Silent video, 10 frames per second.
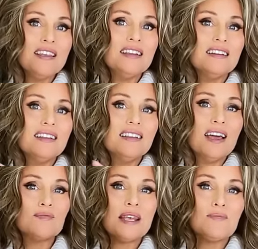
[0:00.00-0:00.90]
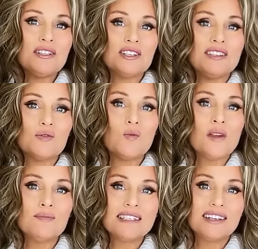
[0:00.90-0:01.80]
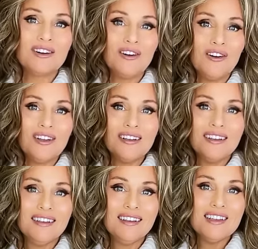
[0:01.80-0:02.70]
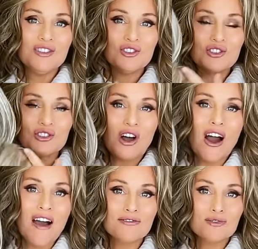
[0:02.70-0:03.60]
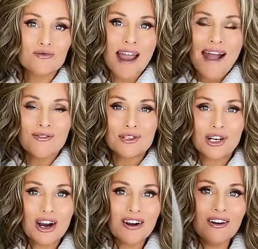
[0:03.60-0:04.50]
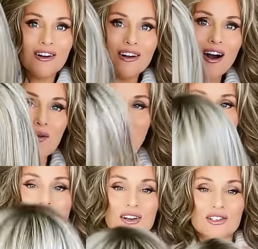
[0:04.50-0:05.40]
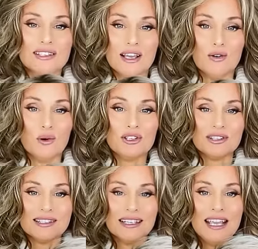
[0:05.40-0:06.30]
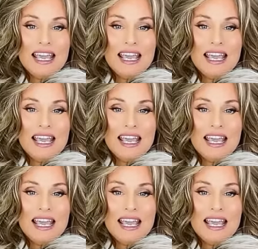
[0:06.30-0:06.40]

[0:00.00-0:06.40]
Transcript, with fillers: then it comes up into this whimsical, soft, round curl. Oh my gosh, is that gorgeous.